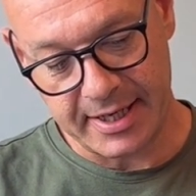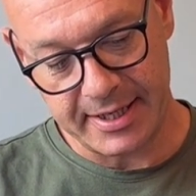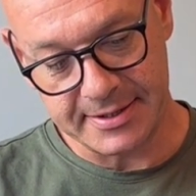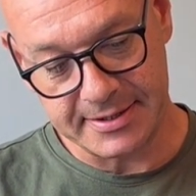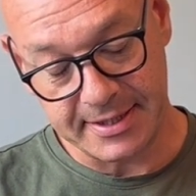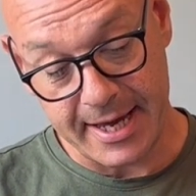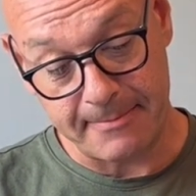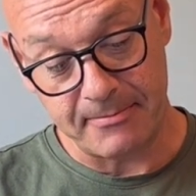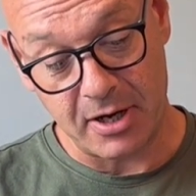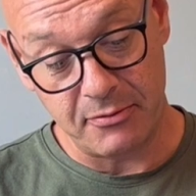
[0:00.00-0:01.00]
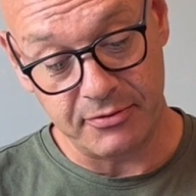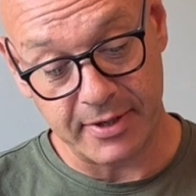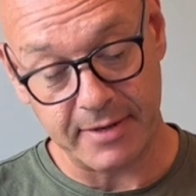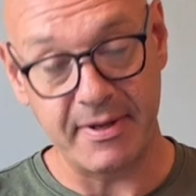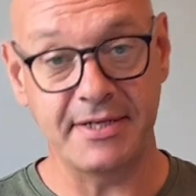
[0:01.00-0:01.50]
and yeah, I would
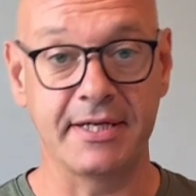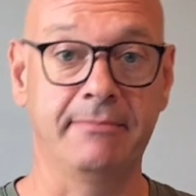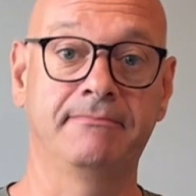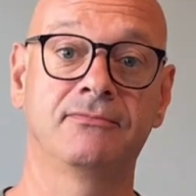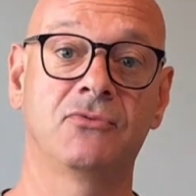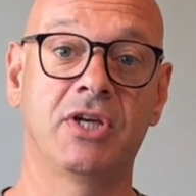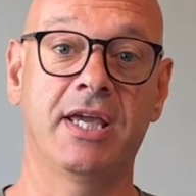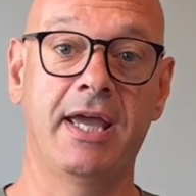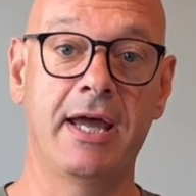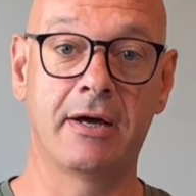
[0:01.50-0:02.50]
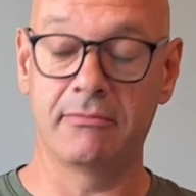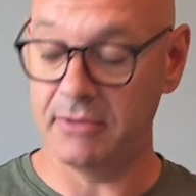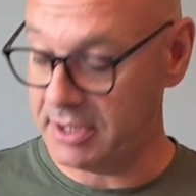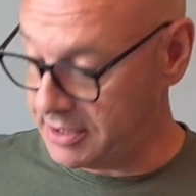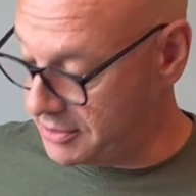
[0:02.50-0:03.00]
recommend it. Check it out
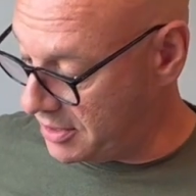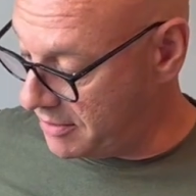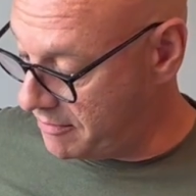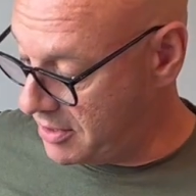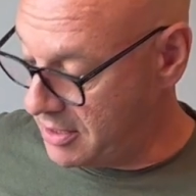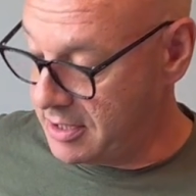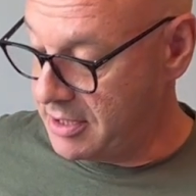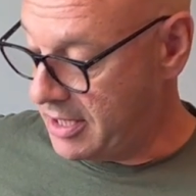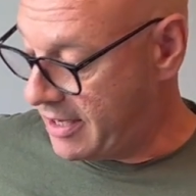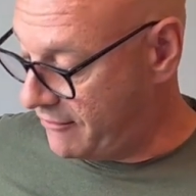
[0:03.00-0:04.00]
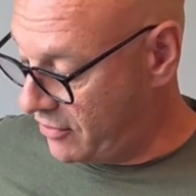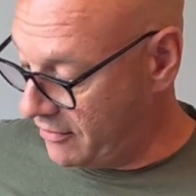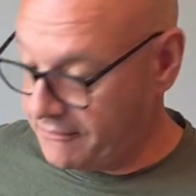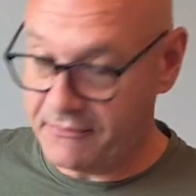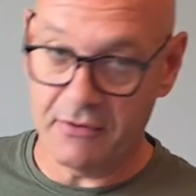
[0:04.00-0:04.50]
and um, have a look
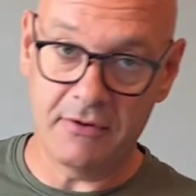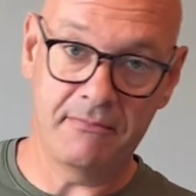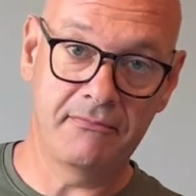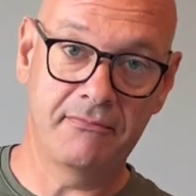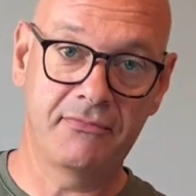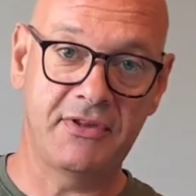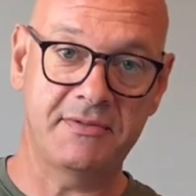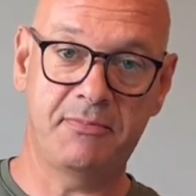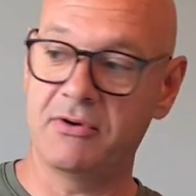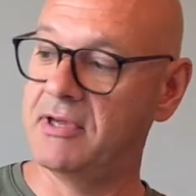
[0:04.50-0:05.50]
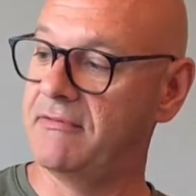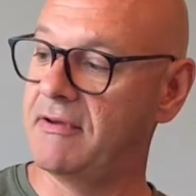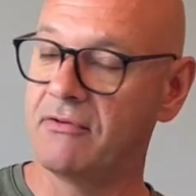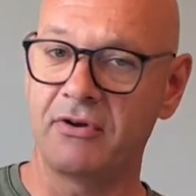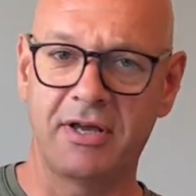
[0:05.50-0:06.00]
for this book if you
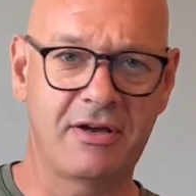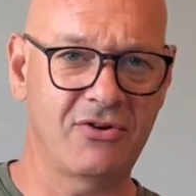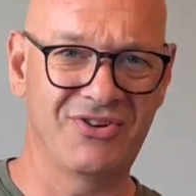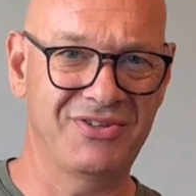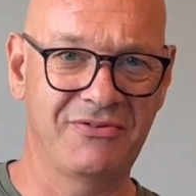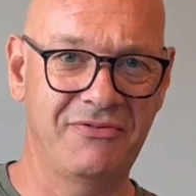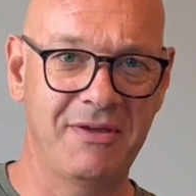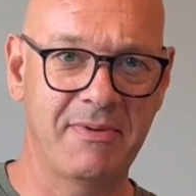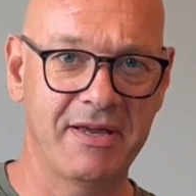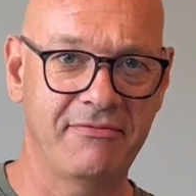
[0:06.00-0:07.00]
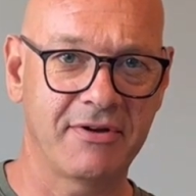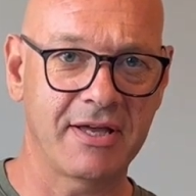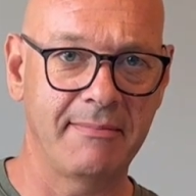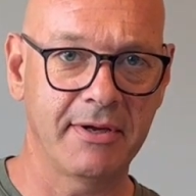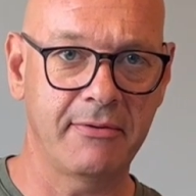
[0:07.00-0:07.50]
haven't got it. I've got this off eBay for a
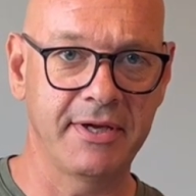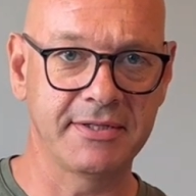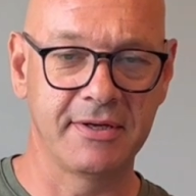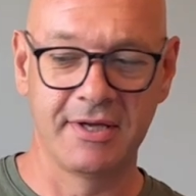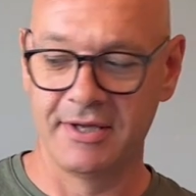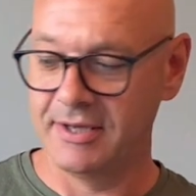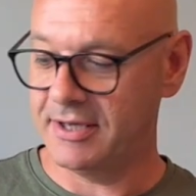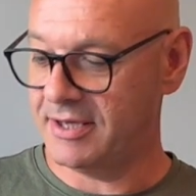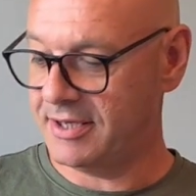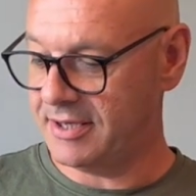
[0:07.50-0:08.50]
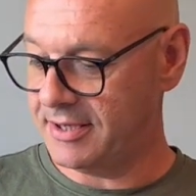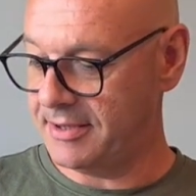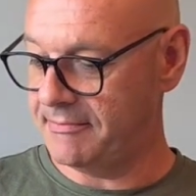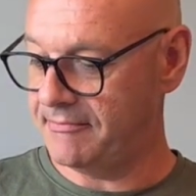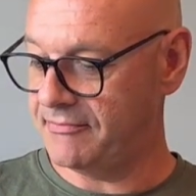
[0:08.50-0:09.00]
couple of quid.
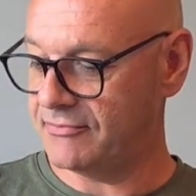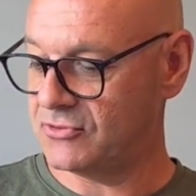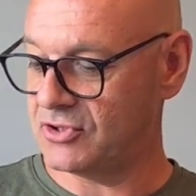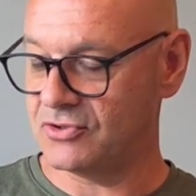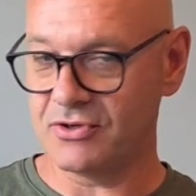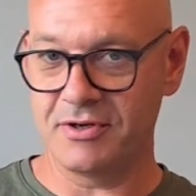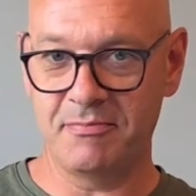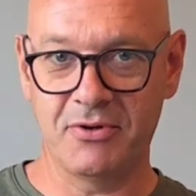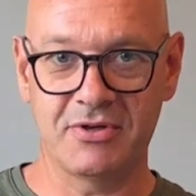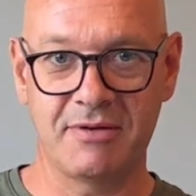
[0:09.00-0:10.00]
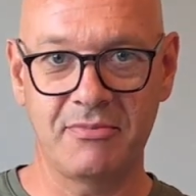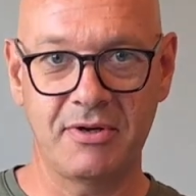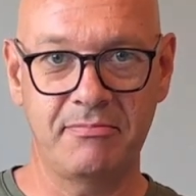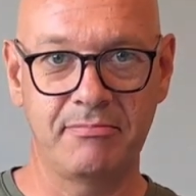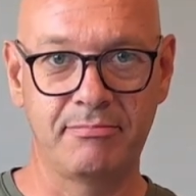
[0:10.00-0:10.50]
Um, just trying to build up my
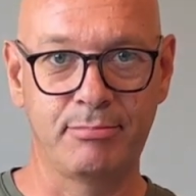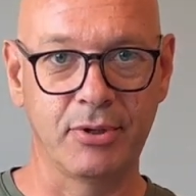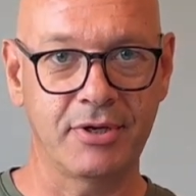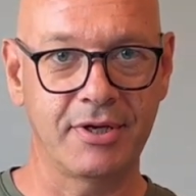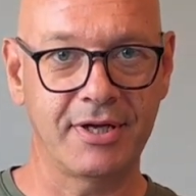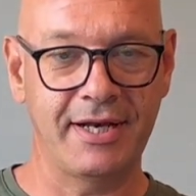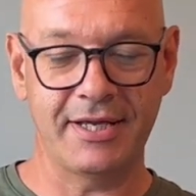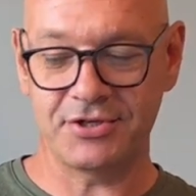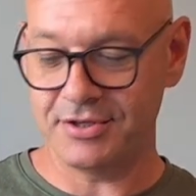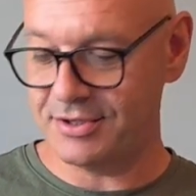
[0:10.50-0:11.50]
book collection